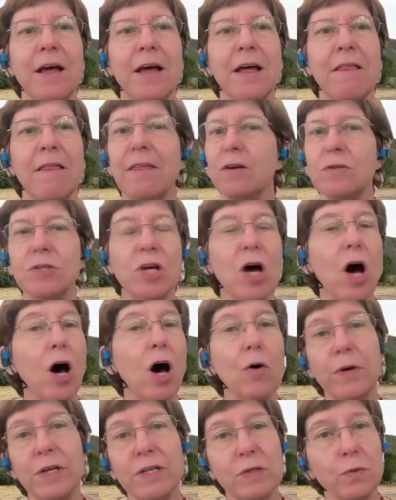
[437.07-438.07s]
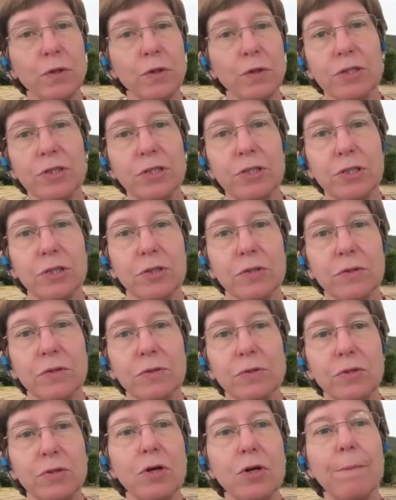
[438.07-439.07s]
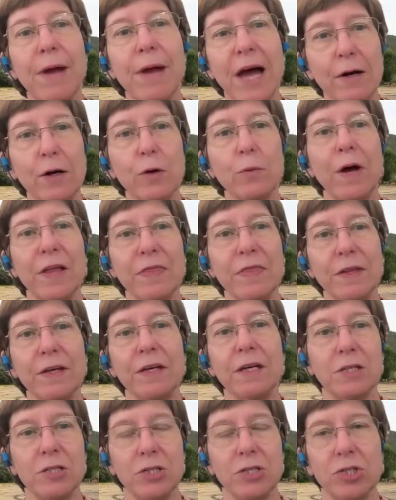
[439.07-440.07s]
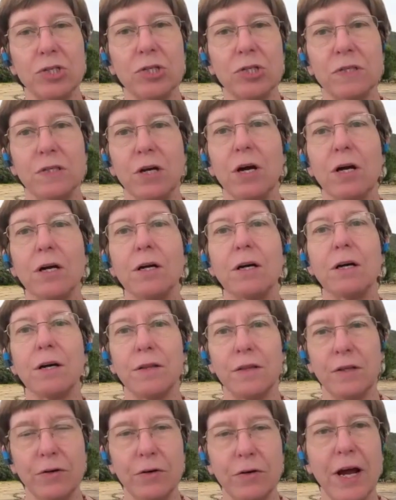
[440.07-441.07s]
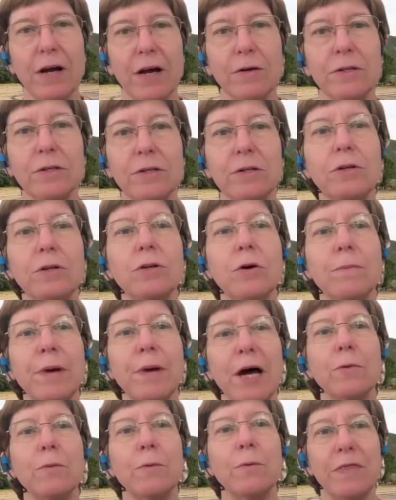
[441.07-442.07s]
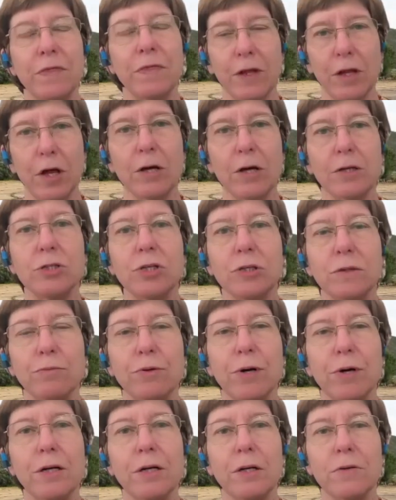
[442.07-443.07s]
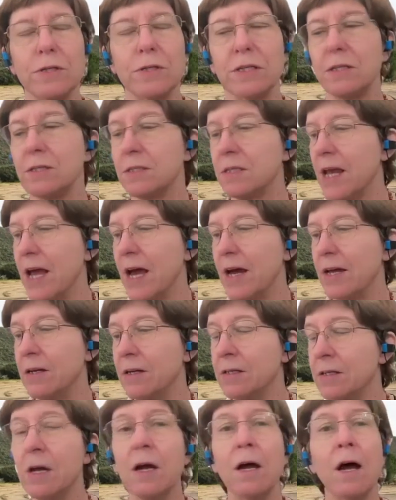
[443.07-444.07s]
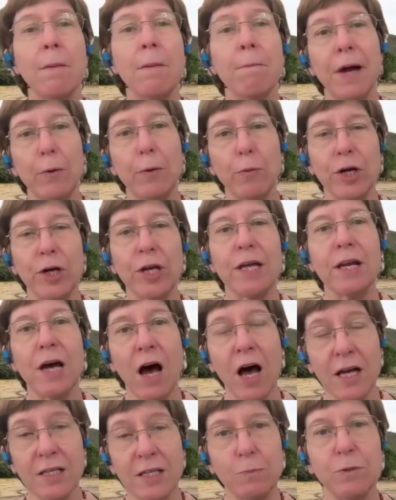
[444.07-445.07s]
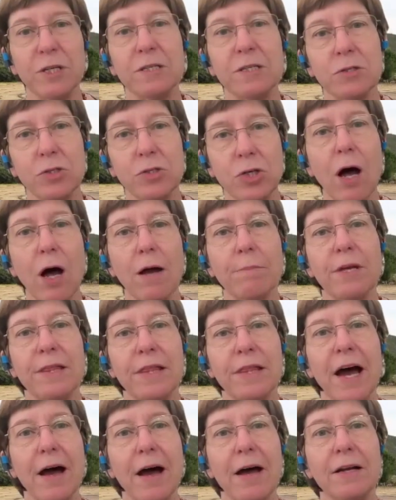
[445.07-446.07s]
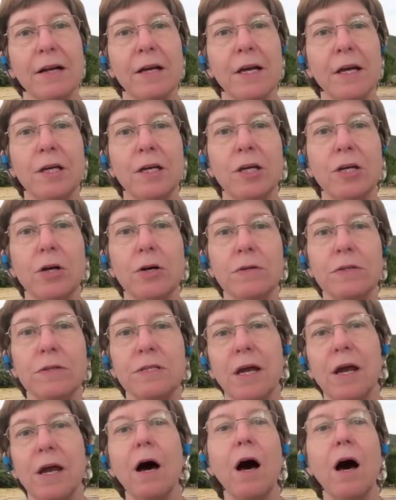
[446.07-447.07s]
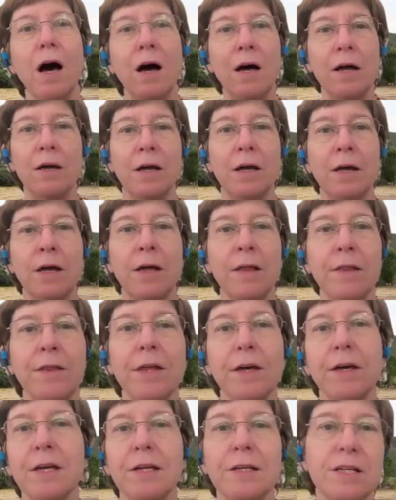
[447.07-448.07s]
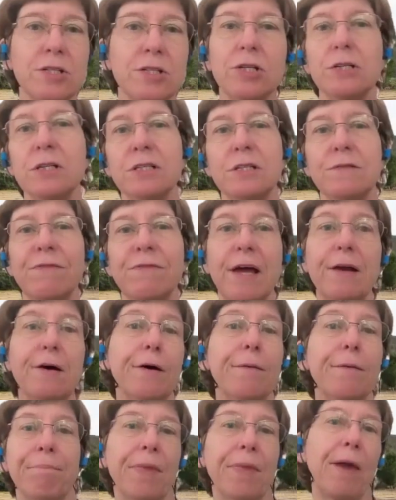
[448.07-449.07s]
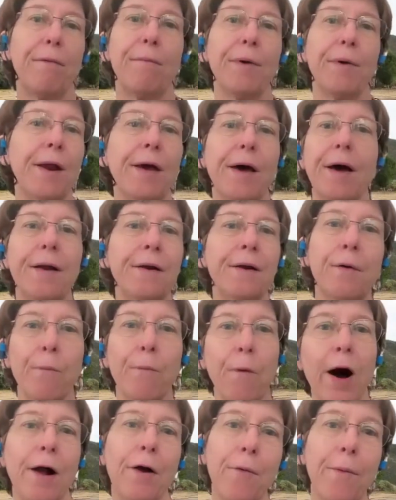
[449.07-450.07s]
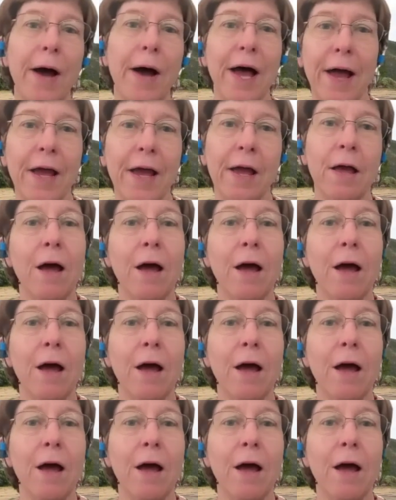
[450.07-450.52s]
there's always work to do, no matter what the conditions are on the ground, no matter what the long-term prognosis. And my work in hospice taught me that. You don't say, oh, the condition is fatal, we're done, walk away.